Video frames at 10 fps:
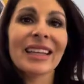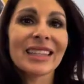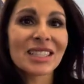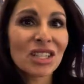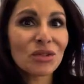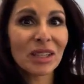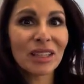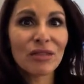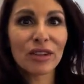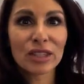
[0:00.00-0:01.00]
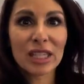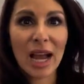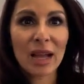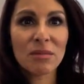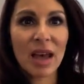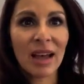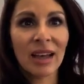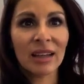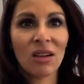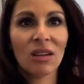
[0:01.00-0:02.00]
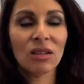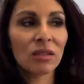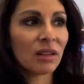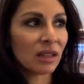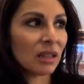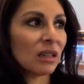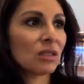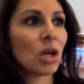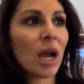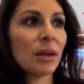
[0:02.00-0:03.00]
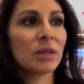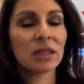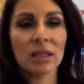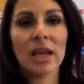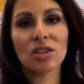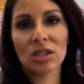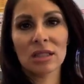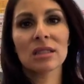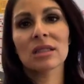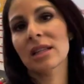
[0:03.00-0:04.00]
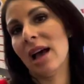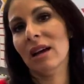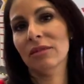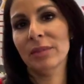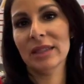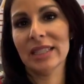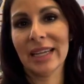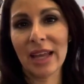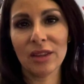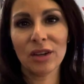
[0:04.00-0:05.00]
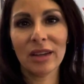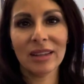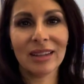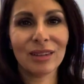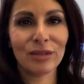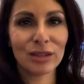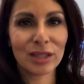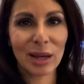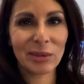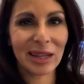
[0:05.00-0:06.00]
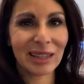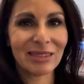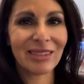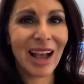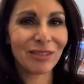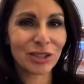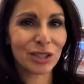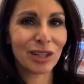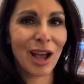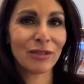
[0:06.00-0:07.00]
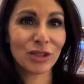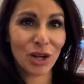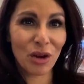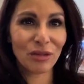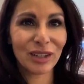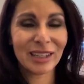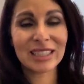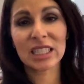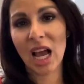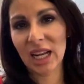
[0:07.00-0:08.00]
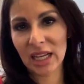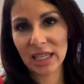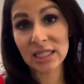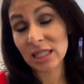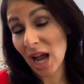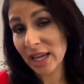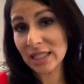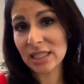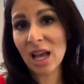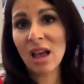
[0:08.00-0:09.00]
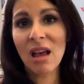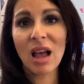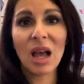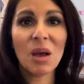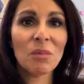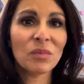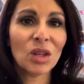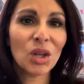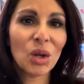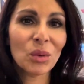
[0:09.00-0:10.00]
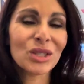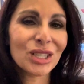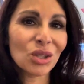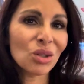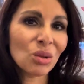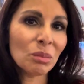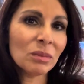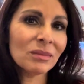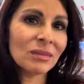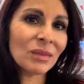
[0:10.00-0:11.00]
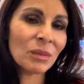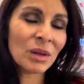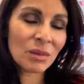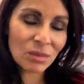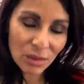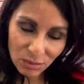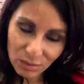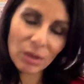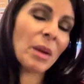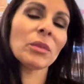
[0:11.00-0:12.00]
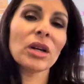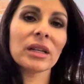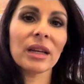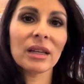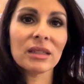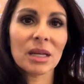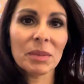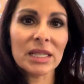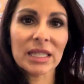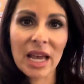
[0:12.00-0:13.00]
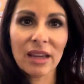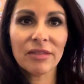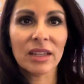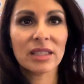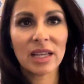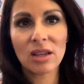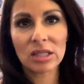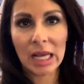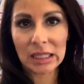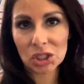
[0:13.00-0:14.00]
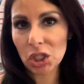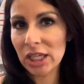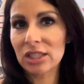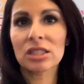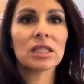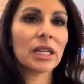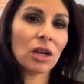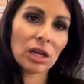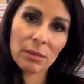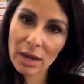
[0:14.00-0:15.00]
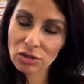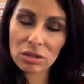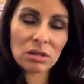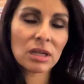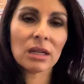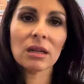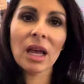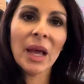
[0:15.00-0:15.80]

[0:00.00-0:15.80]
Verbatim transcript: This is really the first time that all the tribes and the nations have been together. I think it's the first time kind of after after COVID. It's kind of it's nice. Um, you know, we're still remembering to, to be safe and take those extra security measures and